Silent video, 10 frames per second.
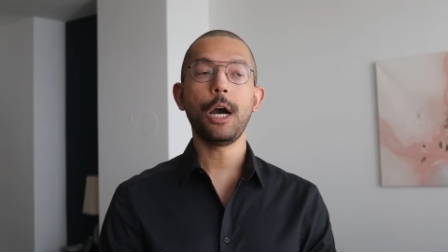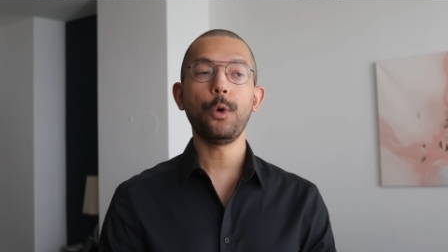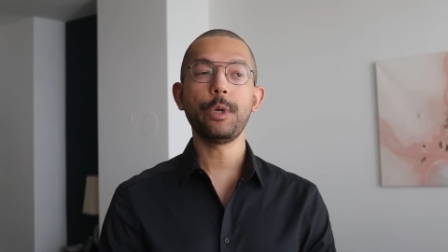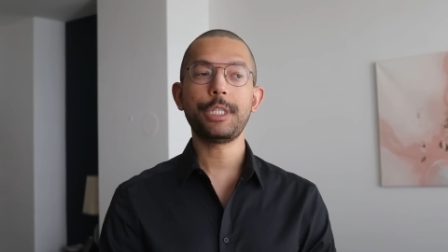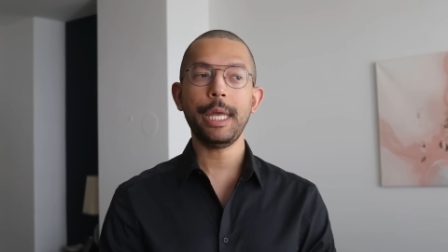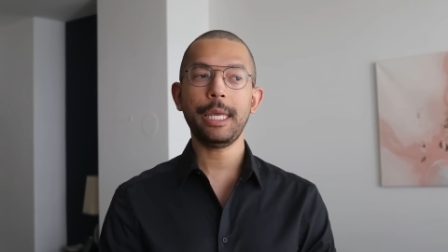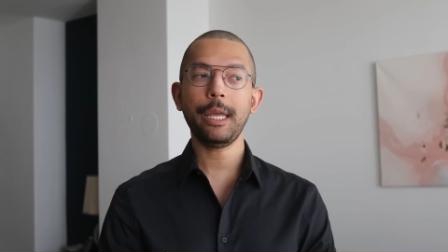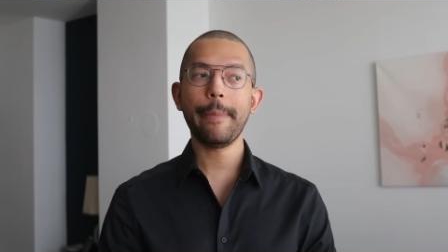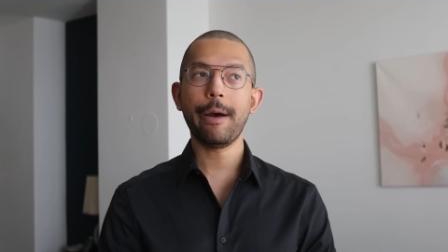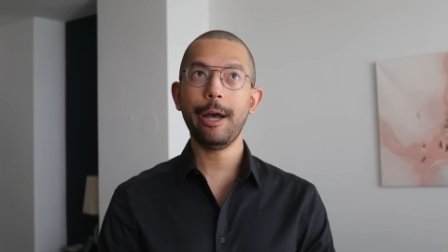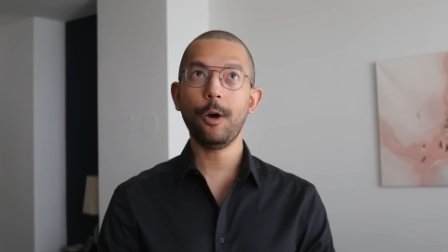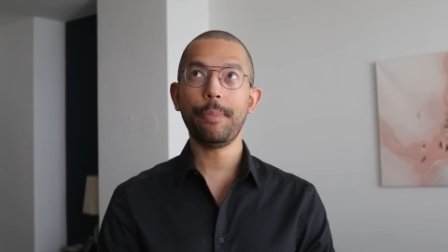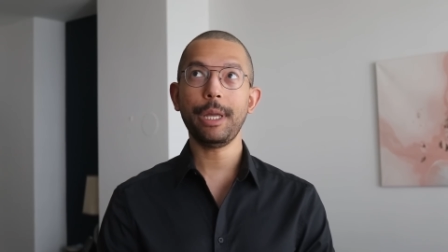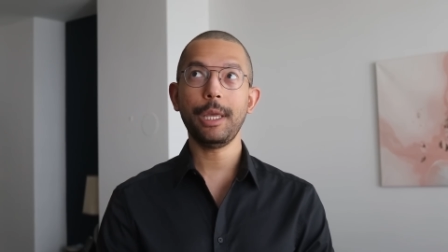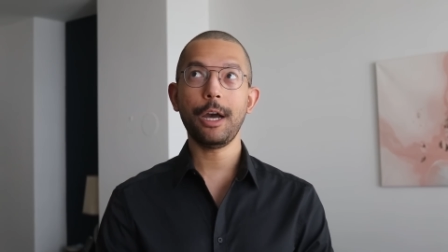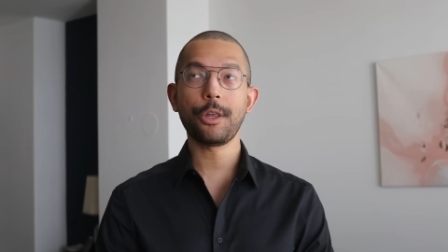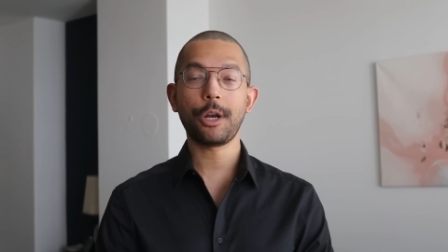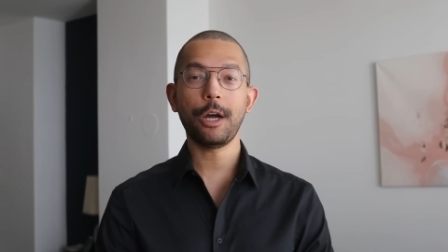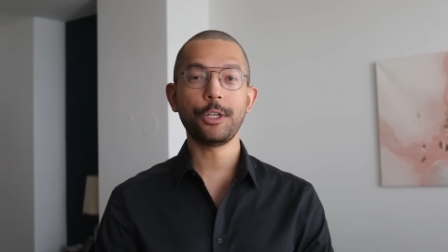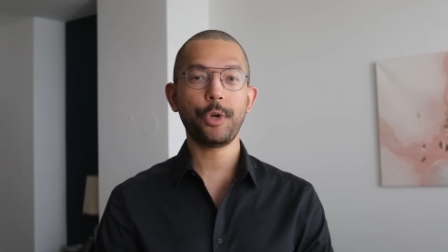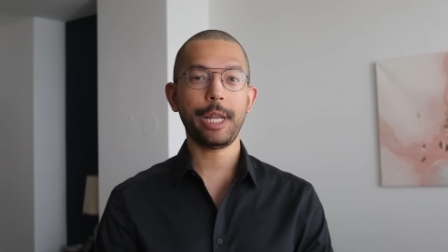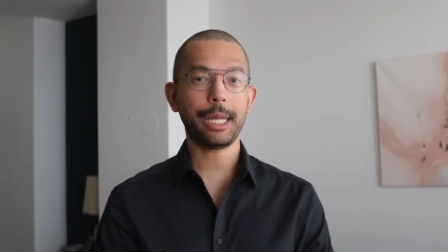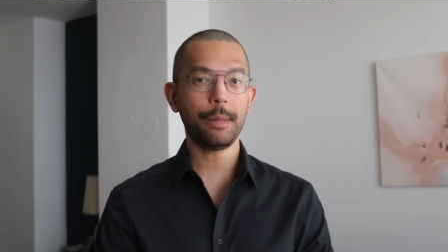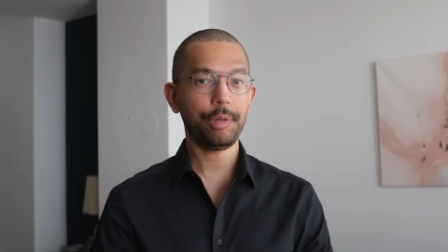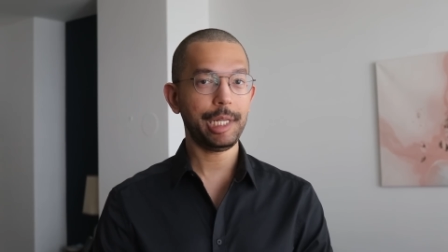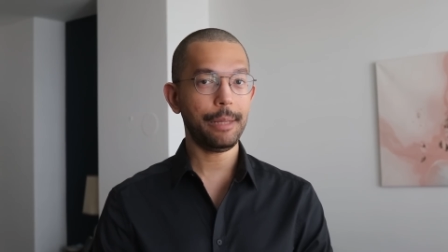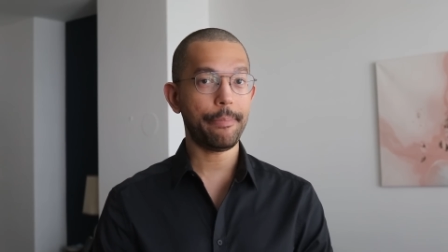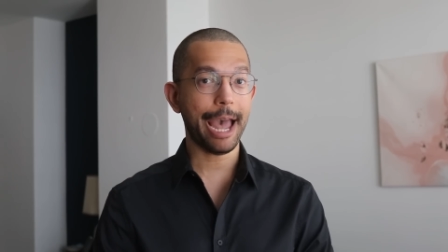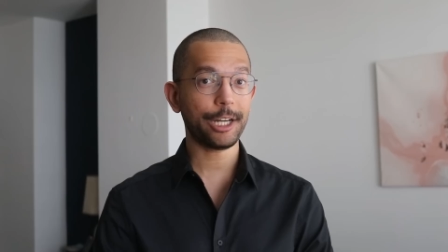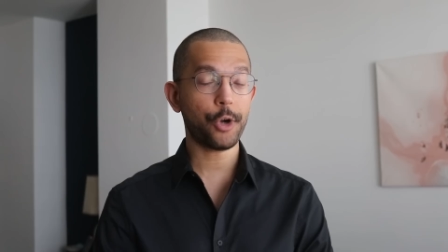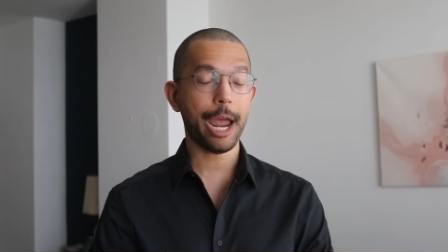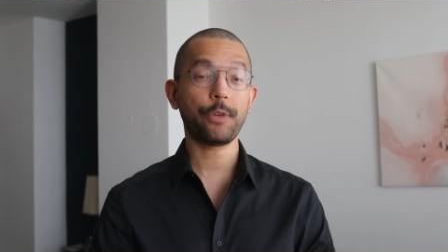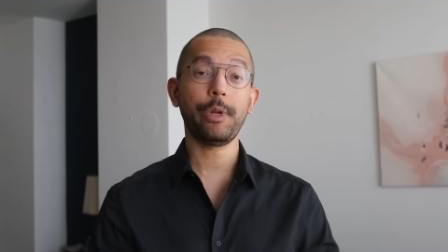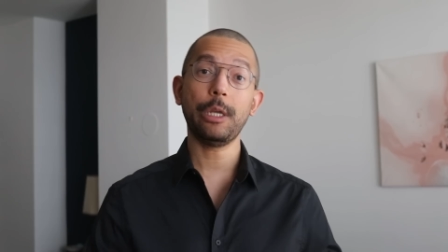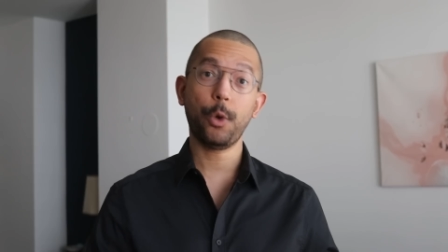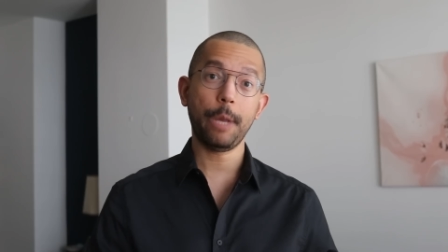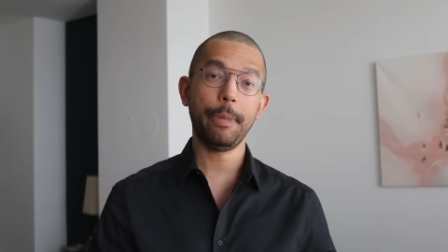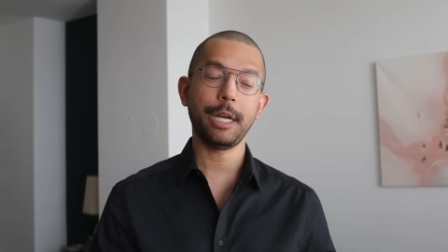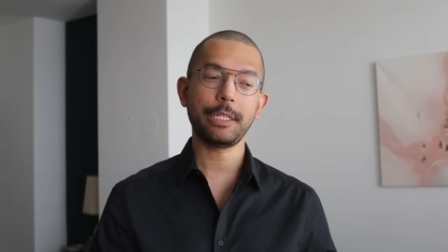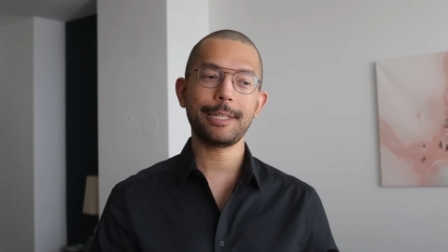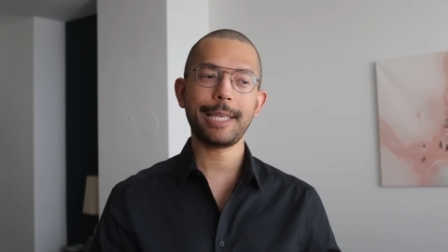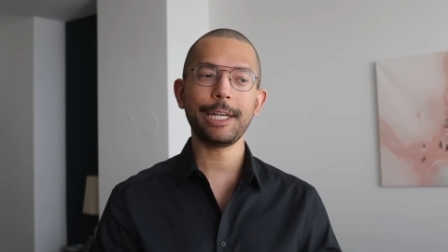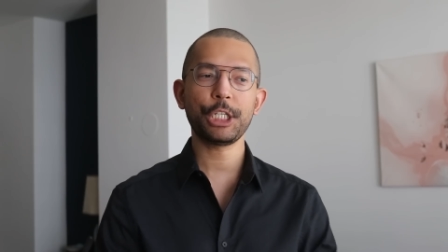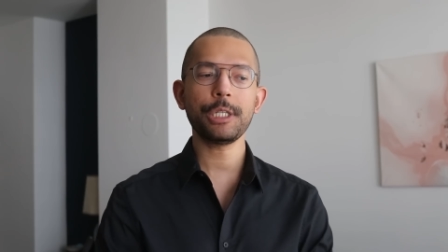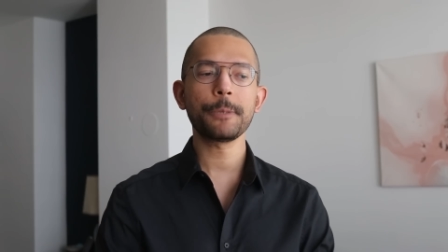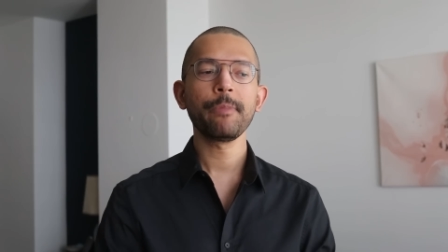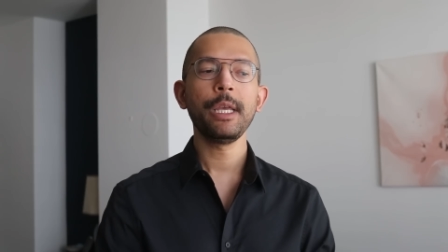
who was thinking about helping the other country completely backtracked really quick because of the sanctions?